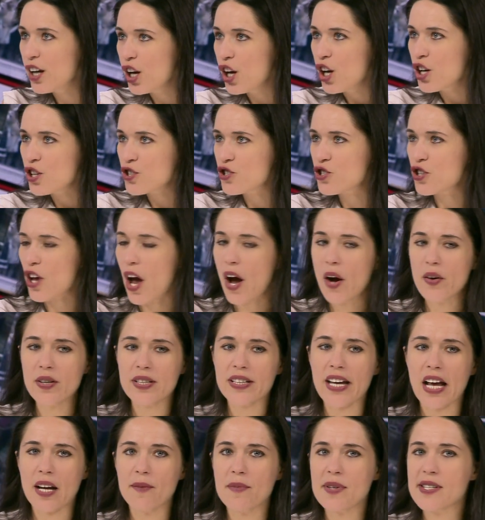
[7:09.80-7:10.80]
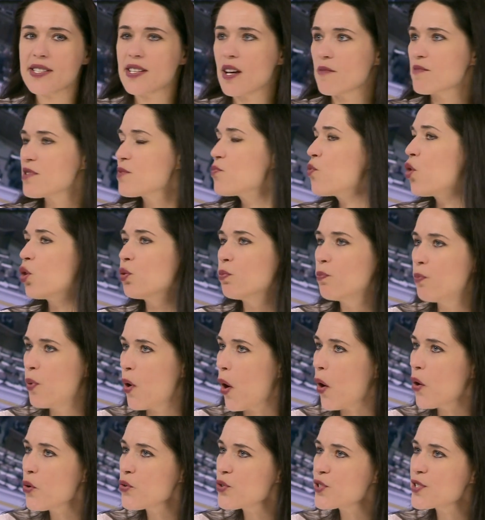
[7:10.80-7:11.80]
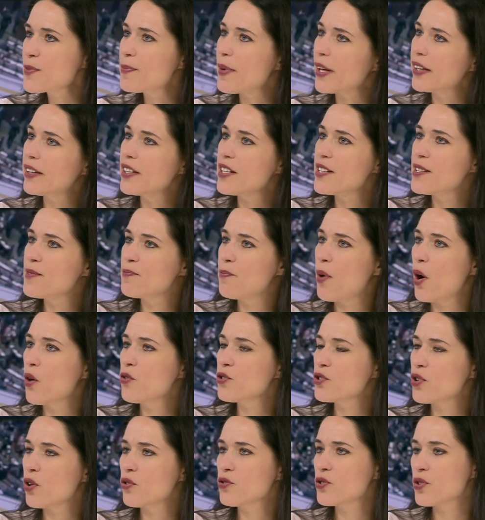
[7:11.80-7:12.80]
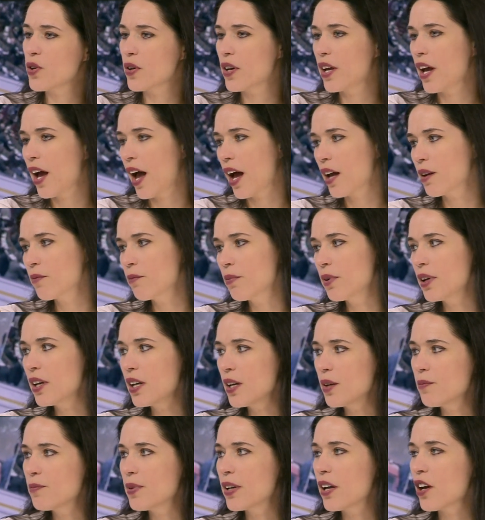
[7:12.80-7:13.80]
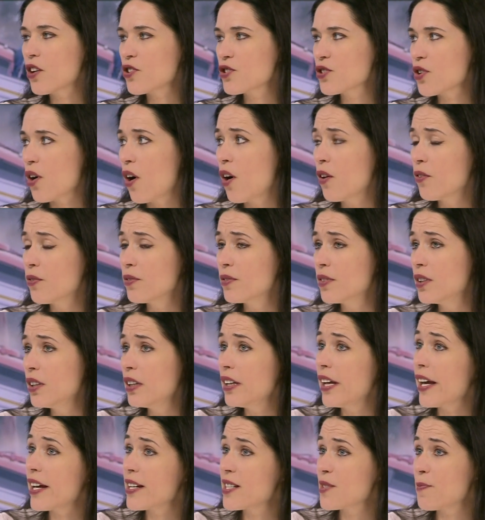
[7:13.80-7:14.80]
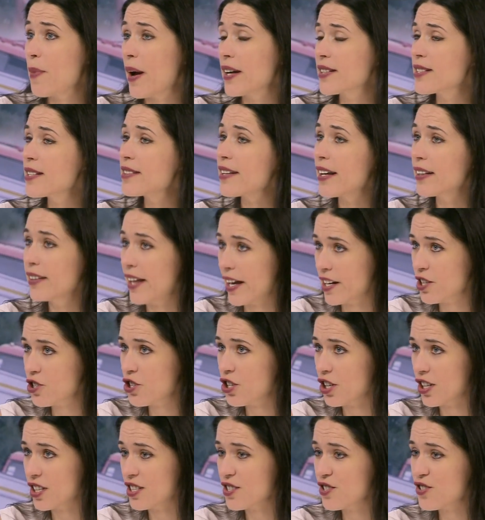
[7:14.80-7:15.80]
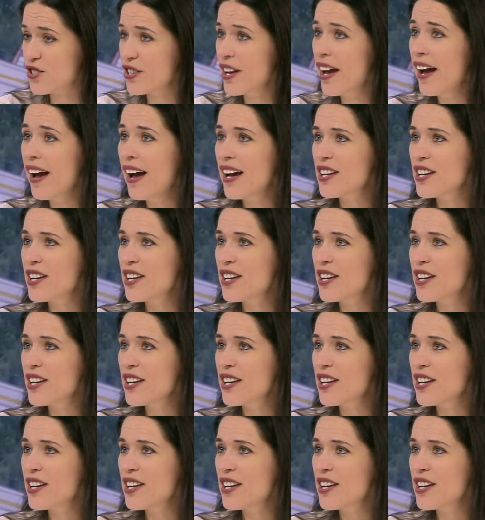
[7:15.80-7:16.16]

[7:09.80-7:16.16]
Mm-hmm. So it can be some small pause, but this pause also can be because of the expected elections.